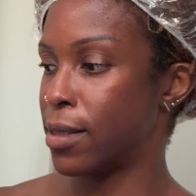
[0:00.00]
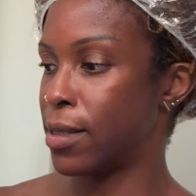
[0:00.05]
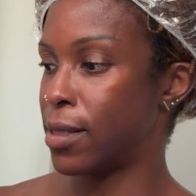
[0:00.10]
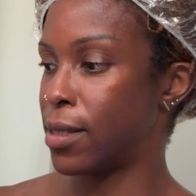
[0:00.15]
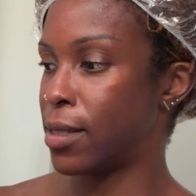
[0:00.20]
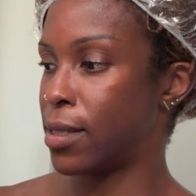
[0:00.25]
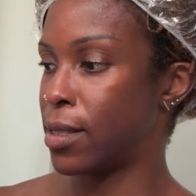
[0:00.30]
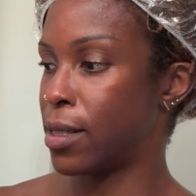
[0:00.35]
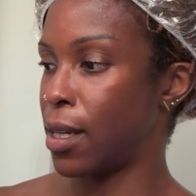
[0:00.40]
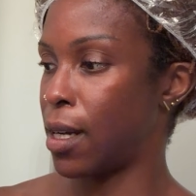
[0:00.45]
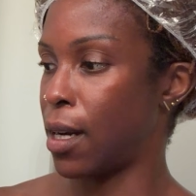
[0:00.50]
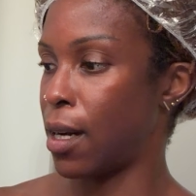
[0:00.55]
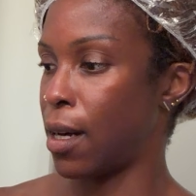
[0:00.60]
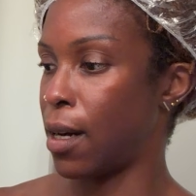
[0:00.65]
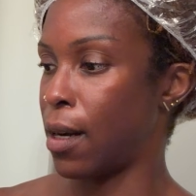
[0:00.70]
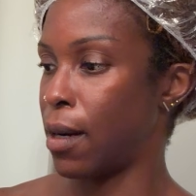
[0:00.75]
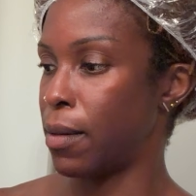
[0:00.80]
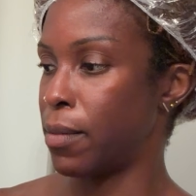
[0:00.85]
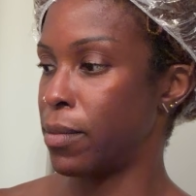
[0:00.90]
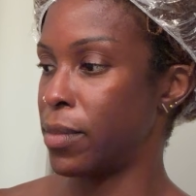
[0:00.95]

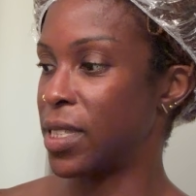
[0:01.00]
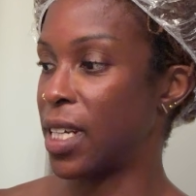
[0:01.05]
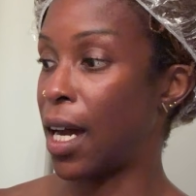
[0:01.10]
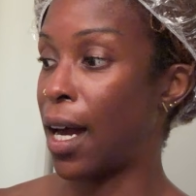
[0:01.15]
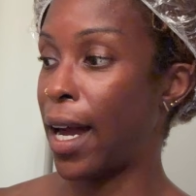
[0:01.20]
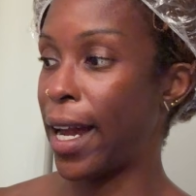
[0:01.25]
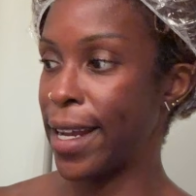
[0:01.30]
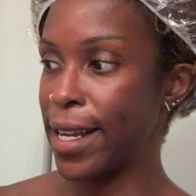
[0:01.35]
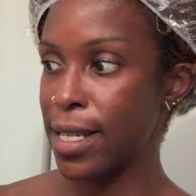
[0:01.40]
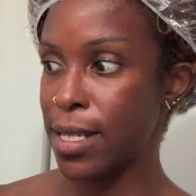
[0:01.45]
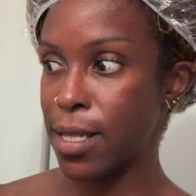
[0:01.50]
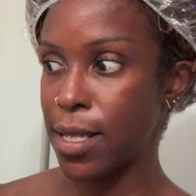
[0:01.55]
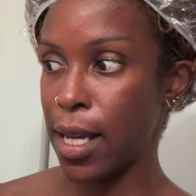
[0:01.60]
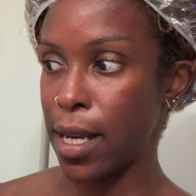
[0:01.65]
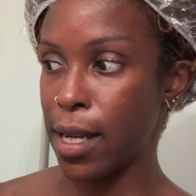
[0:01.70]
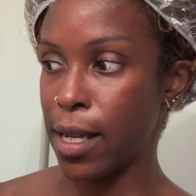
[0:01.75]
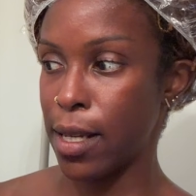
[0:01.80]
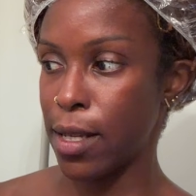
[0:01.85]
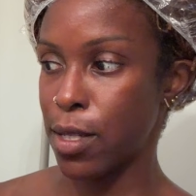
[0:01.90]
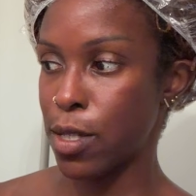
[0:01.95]
the highest
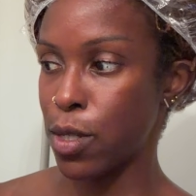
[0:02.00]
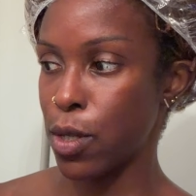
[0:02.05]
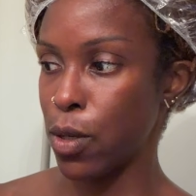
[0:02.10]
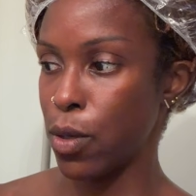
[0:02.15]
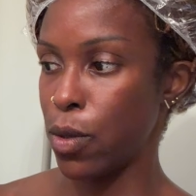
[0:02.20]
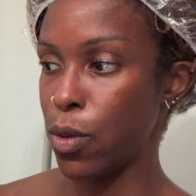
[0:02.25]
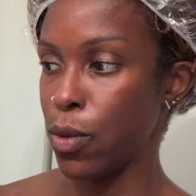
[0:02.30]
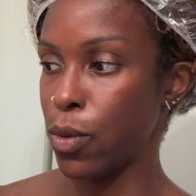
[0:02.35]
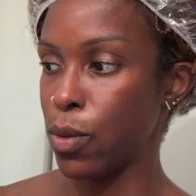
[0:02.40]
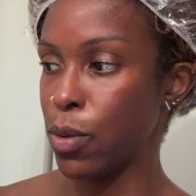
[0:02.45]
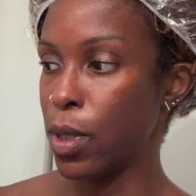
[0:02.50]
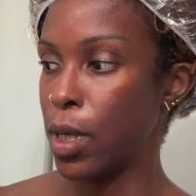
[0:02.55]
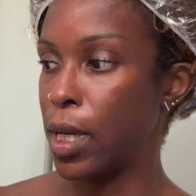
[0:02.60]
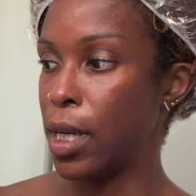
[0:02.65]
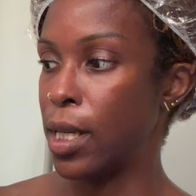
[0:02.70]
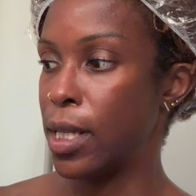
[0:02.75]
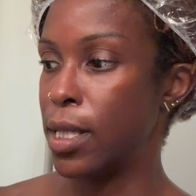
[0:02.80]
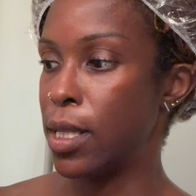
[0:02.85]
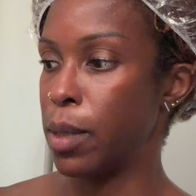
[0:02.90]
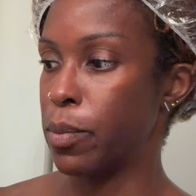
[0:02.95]
setting, so
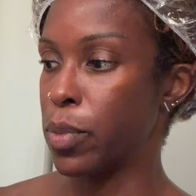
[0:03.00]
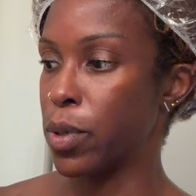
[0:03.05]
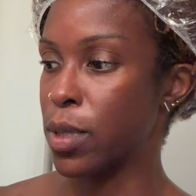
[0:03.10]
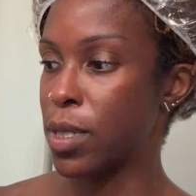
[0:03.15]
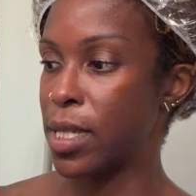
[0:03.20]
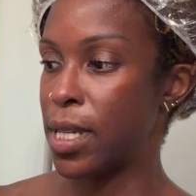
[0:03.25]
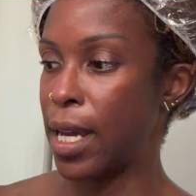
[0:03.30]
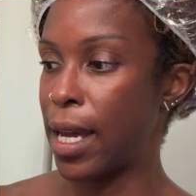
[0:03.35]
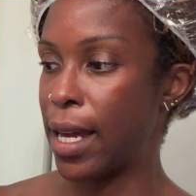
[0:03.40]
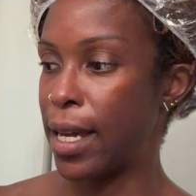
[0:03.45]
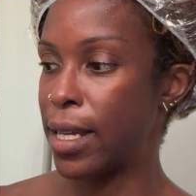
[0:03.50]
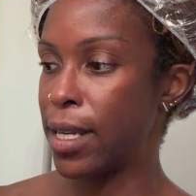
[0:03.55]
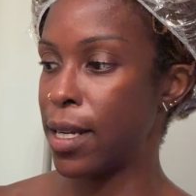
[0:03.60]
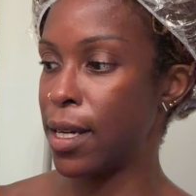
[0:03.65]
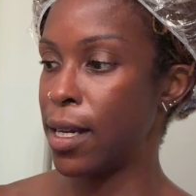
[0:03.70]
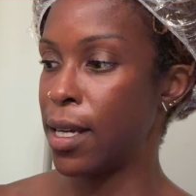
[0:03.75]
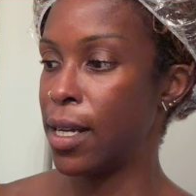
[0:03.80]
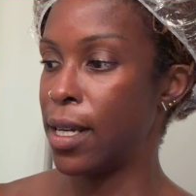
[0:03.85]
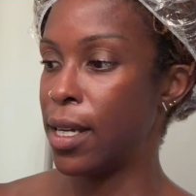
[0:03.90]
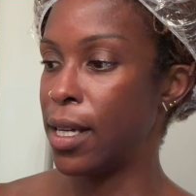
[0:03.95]
number
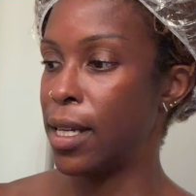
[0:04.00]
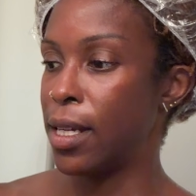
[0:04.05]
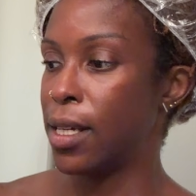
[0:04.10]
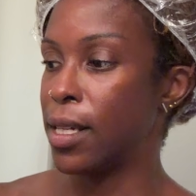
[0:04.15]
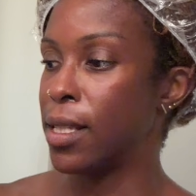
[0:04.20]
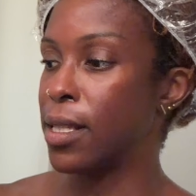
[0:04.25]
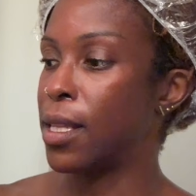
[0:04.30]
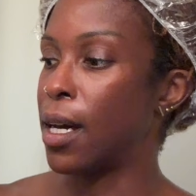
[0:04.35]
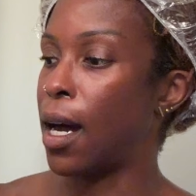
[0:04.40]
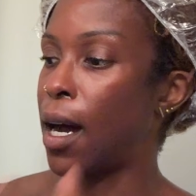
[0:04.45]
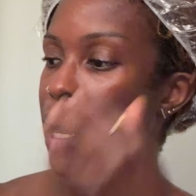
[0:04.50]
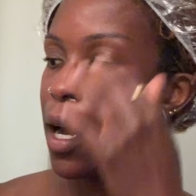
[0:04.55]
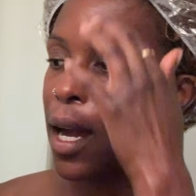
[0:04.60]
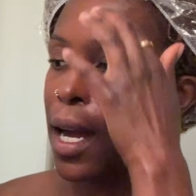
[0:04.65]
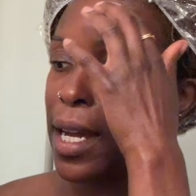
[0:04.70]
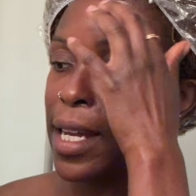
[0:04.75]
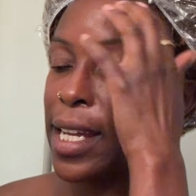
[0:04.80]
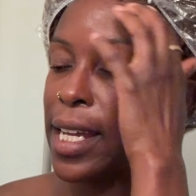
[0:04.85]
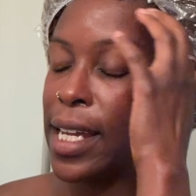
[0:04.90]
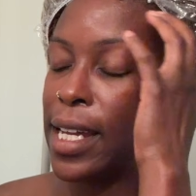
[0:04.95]
10,
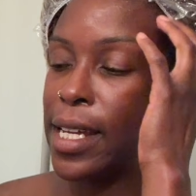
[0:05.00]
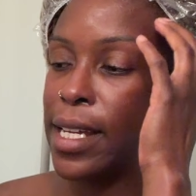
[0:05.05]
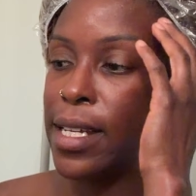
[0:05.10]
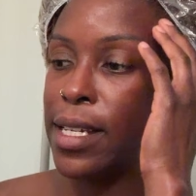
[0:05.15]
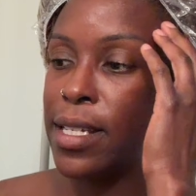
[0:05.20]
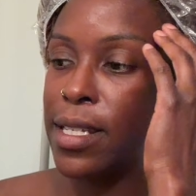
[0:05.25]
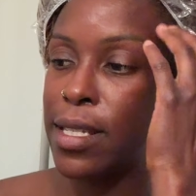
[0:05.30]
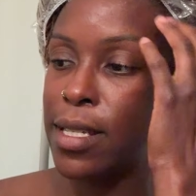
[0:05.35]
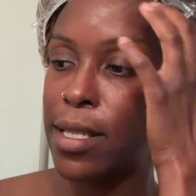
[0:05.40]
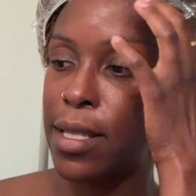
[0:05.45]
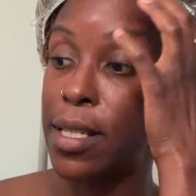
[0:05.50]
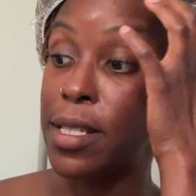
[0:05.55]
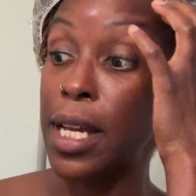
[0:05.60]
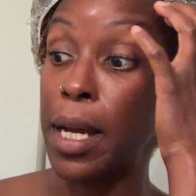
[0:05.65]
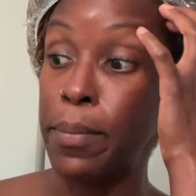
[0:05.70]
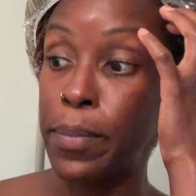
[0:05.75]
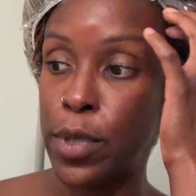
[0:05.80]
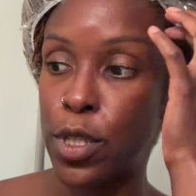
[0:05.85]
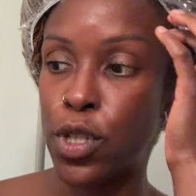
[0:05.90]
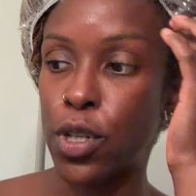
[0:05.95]
the
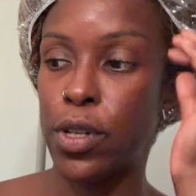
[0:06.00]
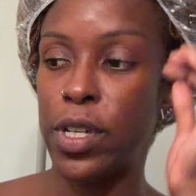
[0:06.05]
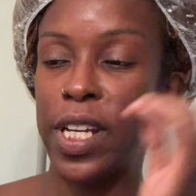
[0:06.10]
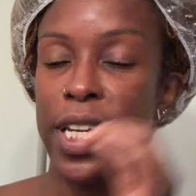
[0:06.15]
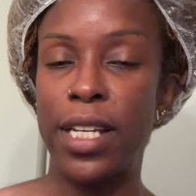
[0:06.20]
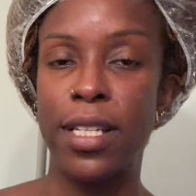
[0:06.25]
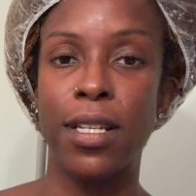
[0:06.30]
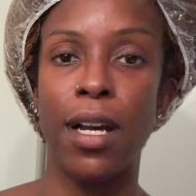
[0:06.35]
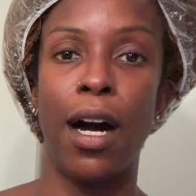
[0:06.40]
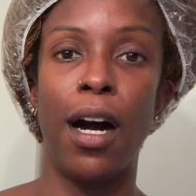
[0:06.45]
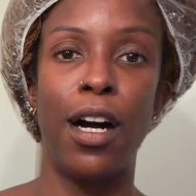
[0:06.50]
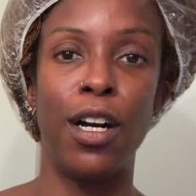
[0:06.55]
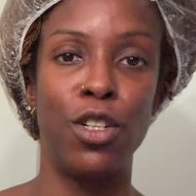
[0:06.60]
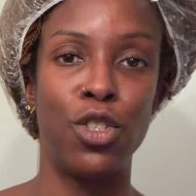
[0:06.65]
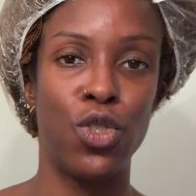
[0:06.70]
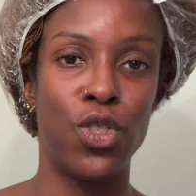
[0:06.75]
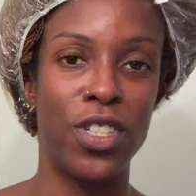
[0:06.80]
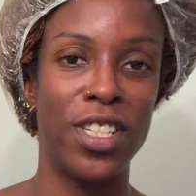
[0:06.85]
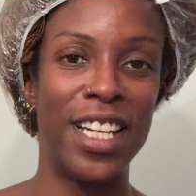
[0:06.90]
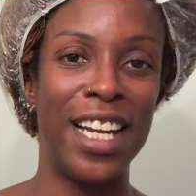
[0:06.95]
temperature is
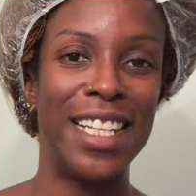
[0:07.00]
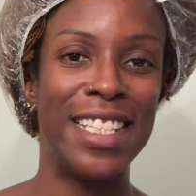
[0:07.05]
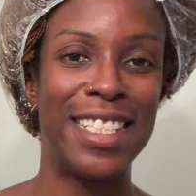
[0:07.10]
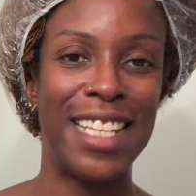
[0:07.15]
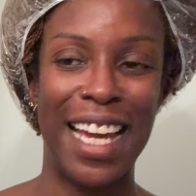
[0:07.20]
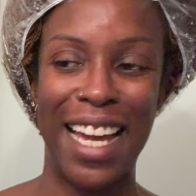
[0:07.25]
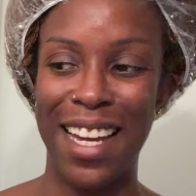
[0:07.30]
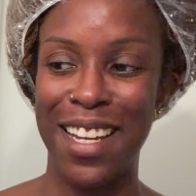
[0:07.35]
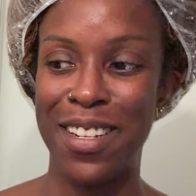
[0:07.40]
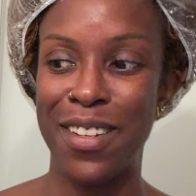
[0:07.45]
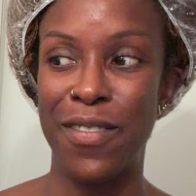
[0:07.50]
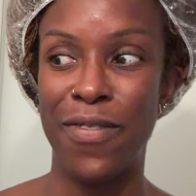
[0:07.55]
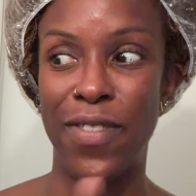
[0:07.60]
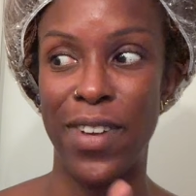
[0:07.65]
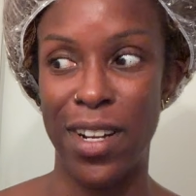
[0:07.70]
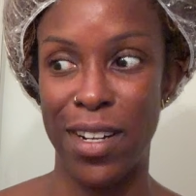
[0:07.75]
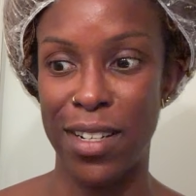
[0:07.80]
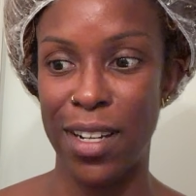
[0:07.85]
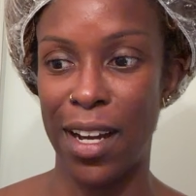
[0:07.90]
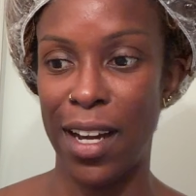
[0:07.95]
110
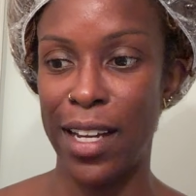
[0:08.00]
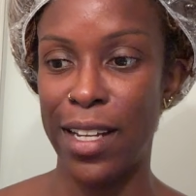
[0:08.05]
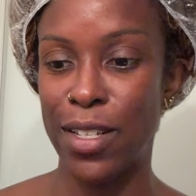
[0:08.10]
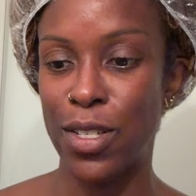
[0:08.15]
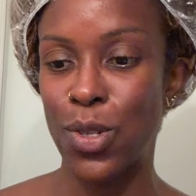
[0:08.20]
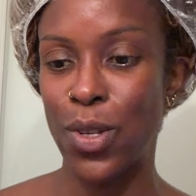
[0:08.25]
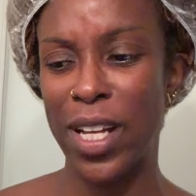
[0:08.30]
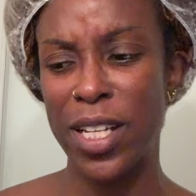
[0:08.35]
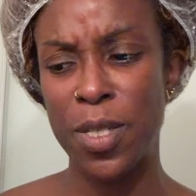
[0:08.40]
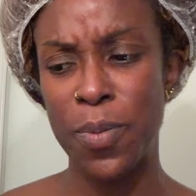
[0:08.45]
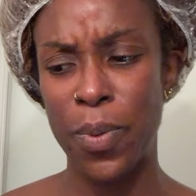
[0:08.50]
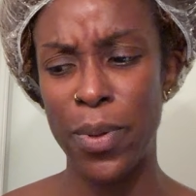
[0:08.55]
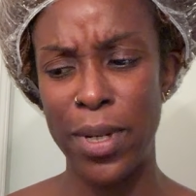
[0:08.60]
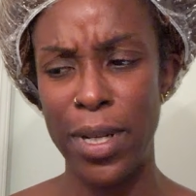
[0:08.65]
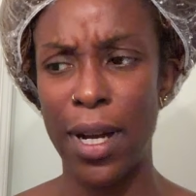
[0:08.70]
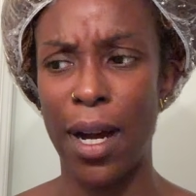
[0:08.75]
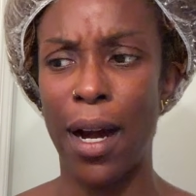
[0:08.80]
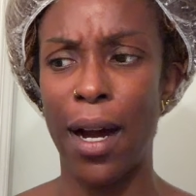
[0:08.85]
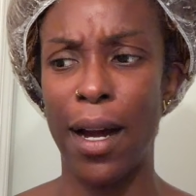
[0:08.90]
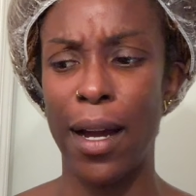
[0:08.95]
Fahrenheit. So that's pretty
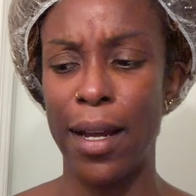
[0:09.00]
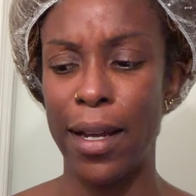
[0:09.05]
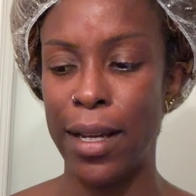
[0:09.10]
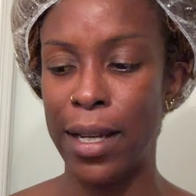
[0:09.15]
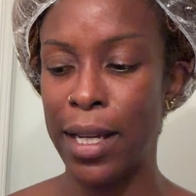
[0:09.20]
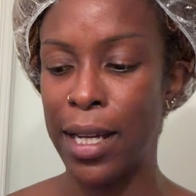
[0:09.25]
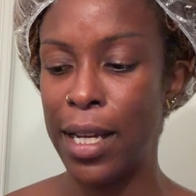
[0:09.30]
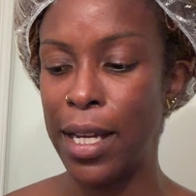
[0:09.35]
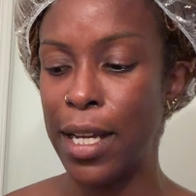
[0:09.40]
high.